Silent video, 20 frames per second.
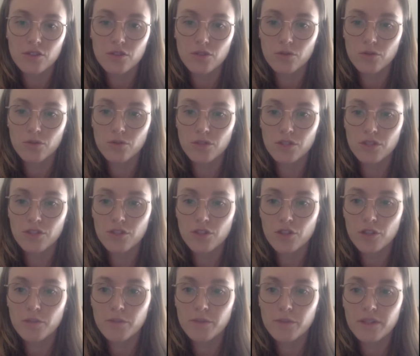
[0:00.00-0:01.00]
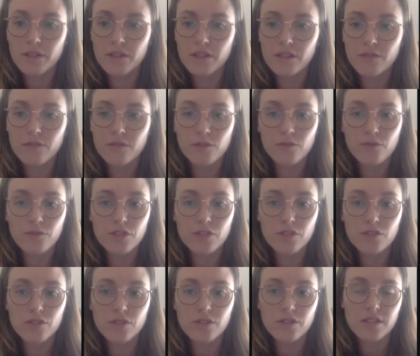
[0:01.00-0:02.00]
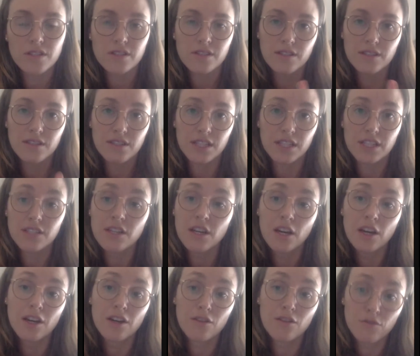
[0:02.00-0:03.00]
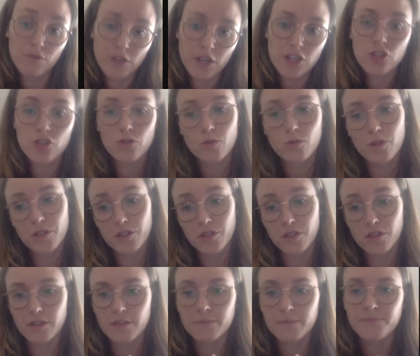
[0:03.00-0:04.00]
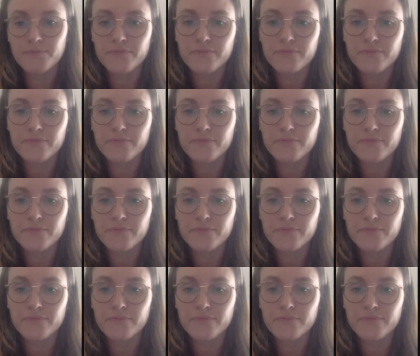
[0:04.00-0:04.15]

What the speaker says: to determine if the resource is indeed fresh or not.